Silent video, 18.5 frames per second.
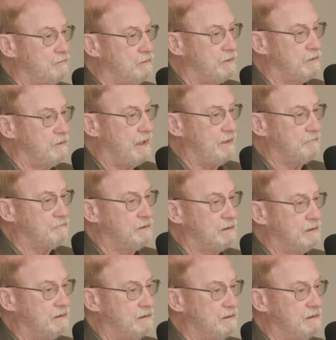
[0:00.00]

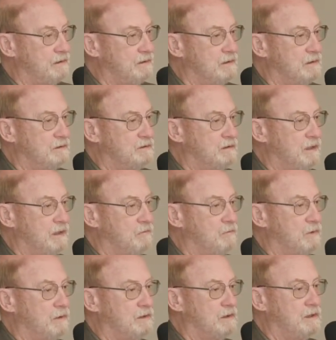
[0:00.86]
overdrafting in the
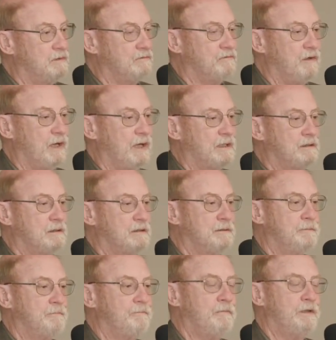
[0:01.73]
San Joaquin Valley.
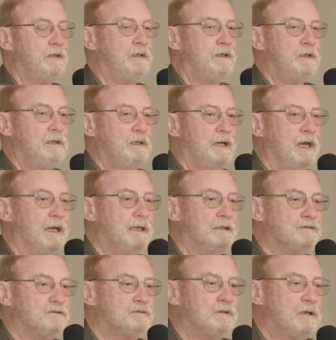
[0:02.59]

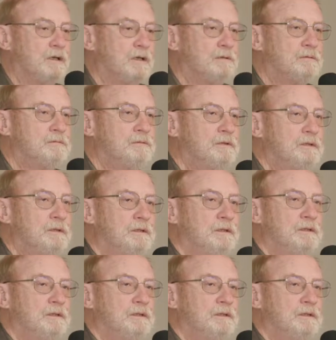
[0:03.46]
And so